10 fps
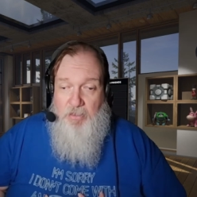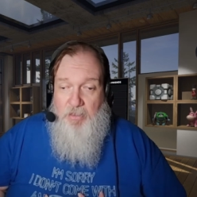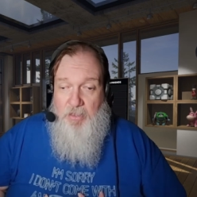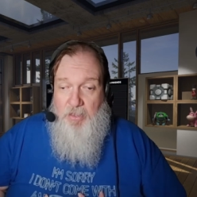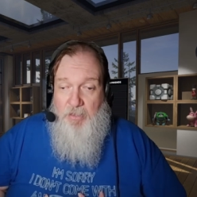
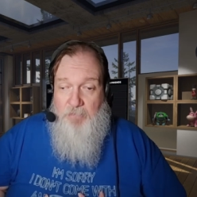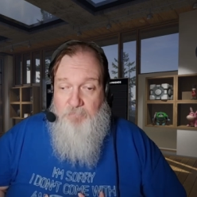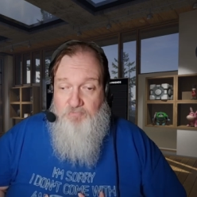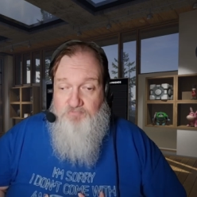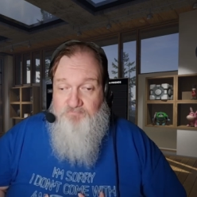Uh,
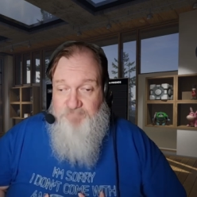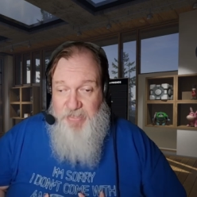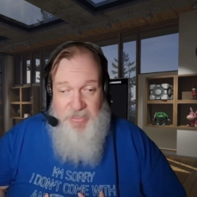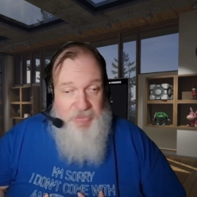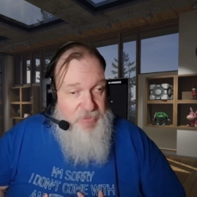
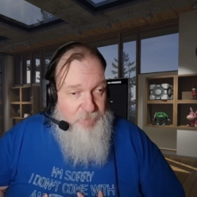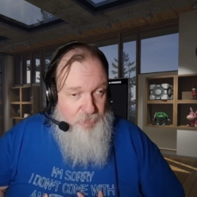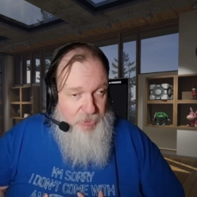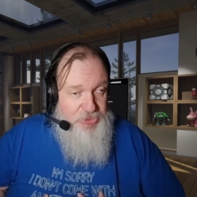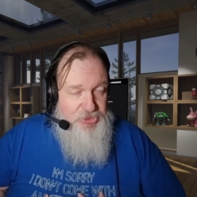big
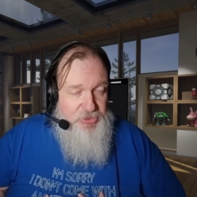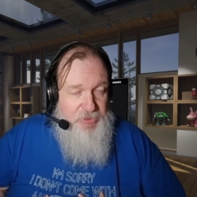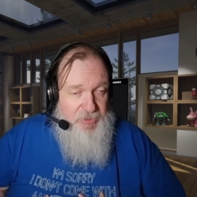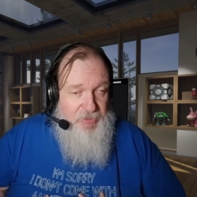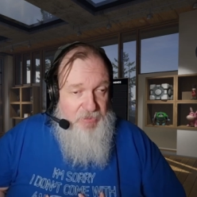inspiration
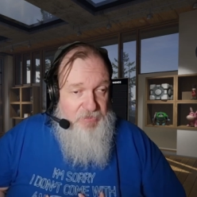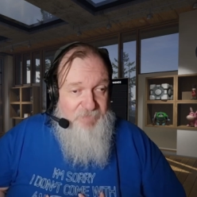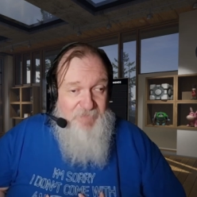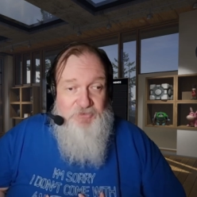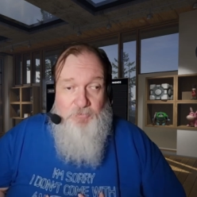is
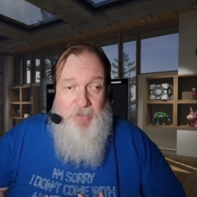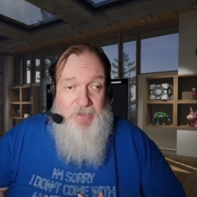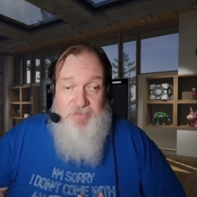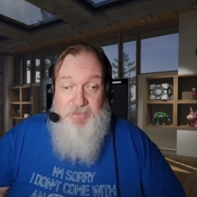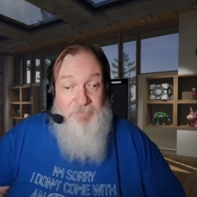Event
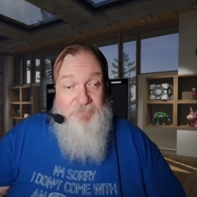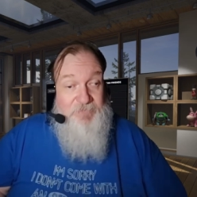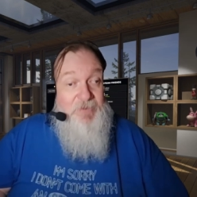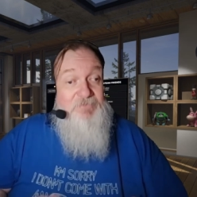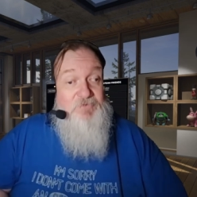Horizon. If
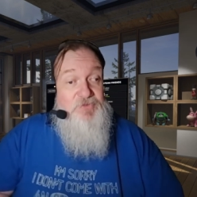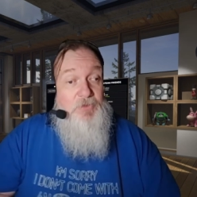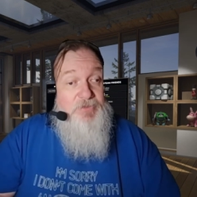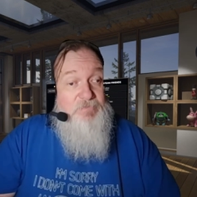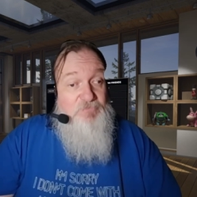you ever
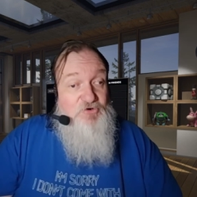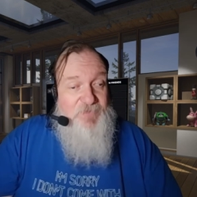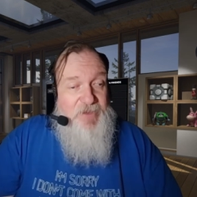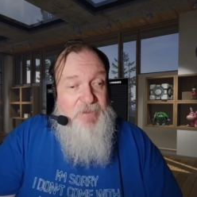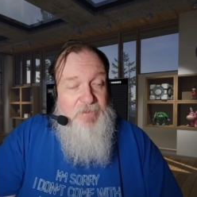saw the
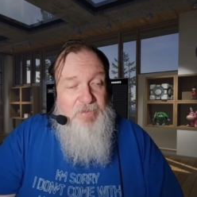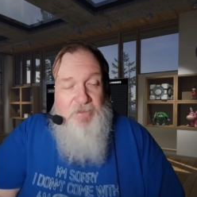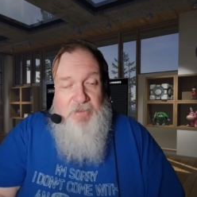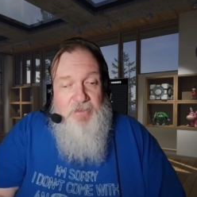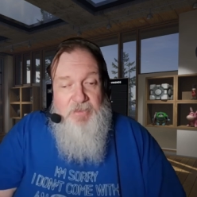movie,
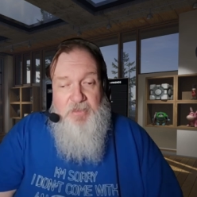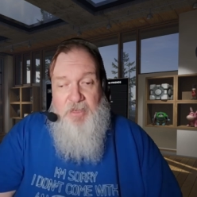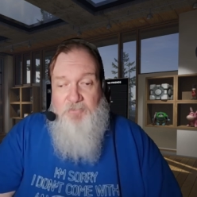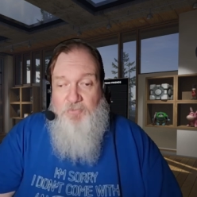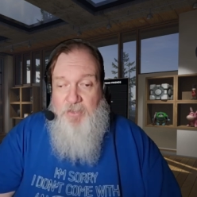
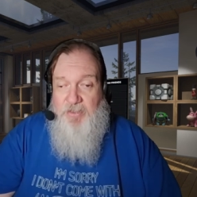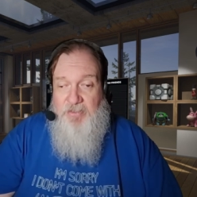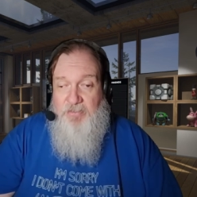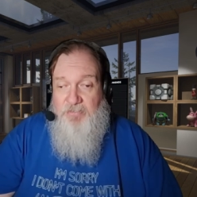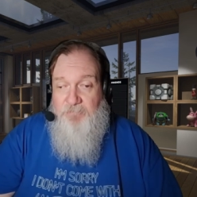it
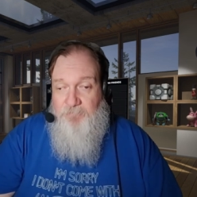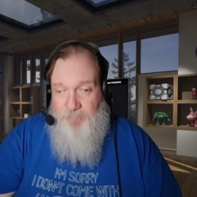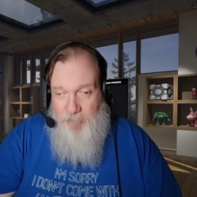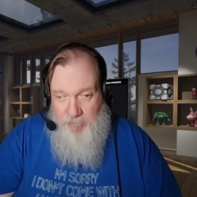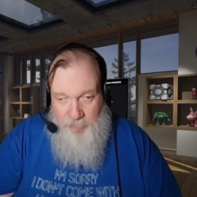was
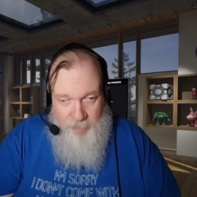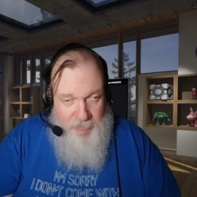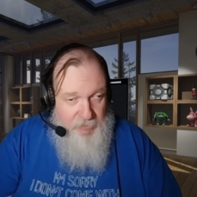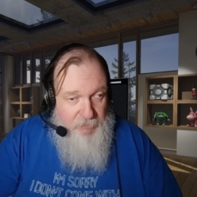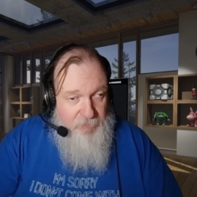
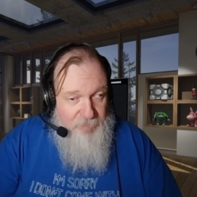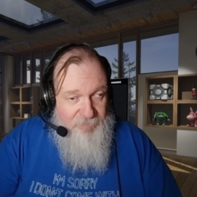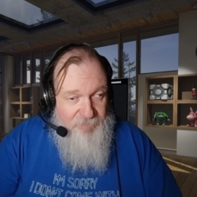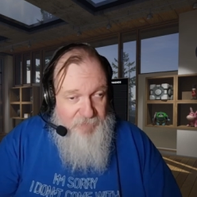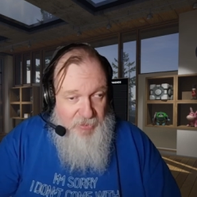very
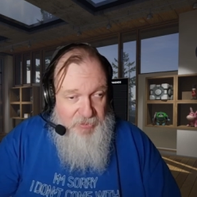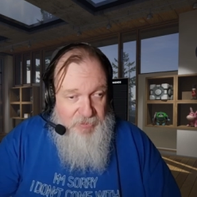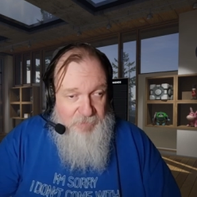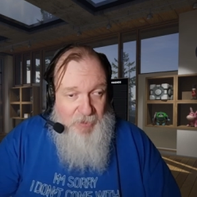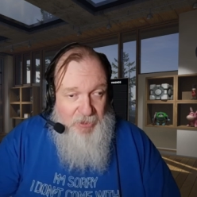
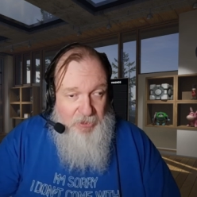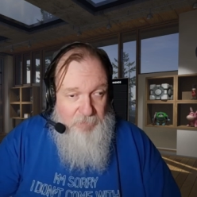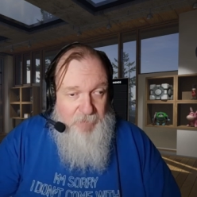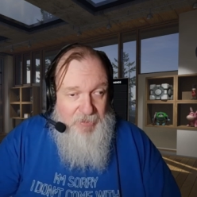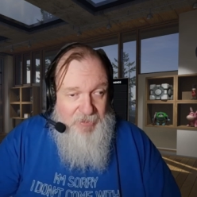
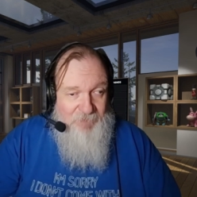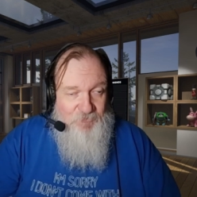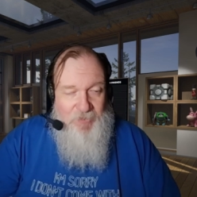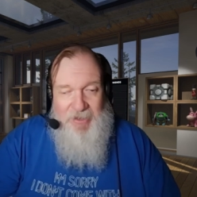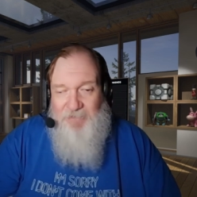inspired by
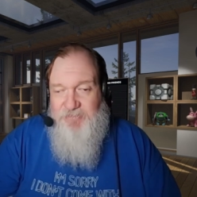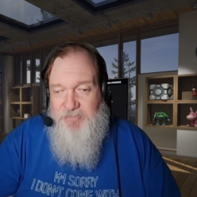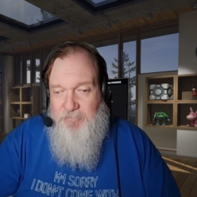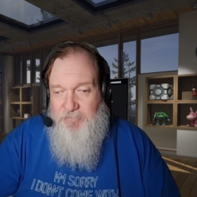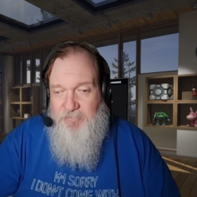Lovecraft.
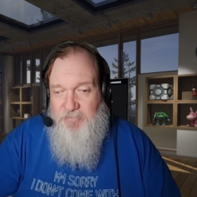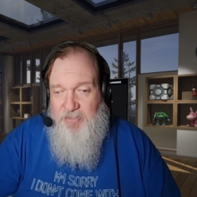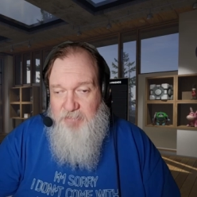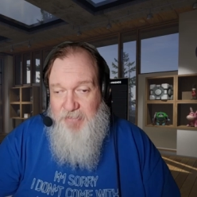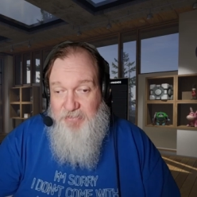
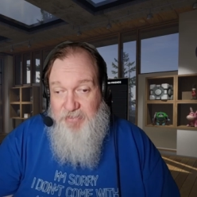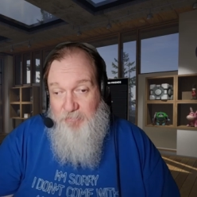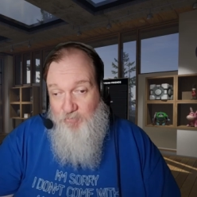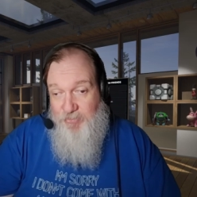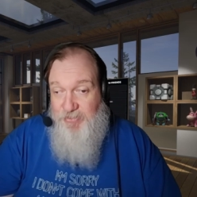In fact,
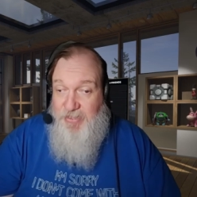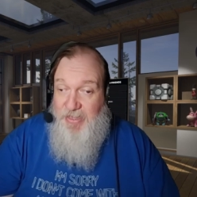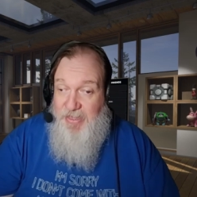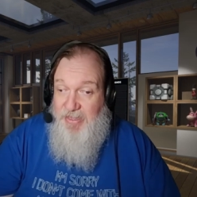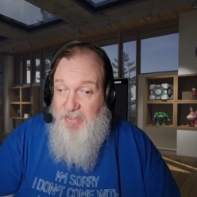some would
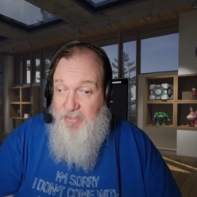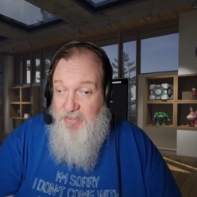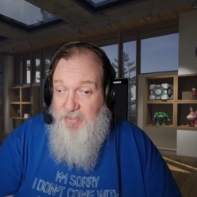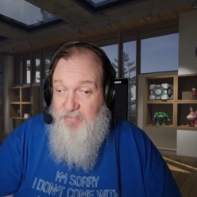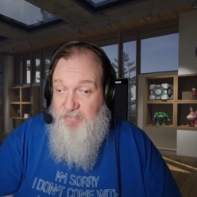say
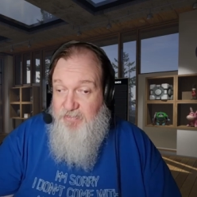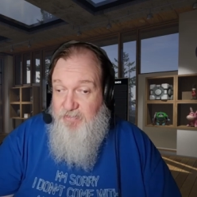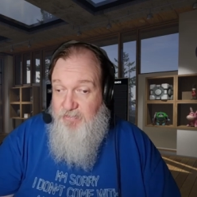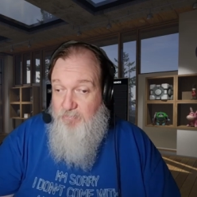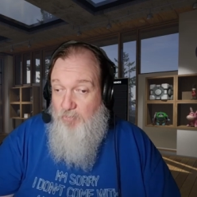
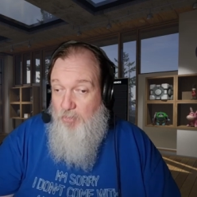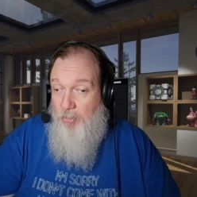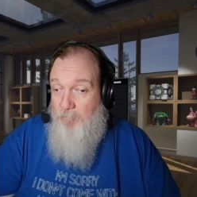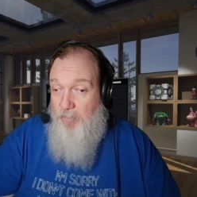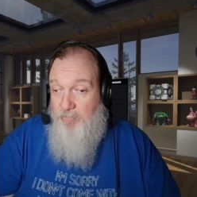it's
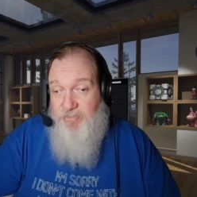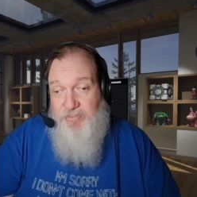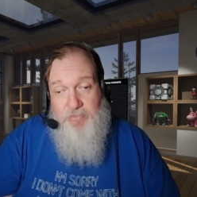almost,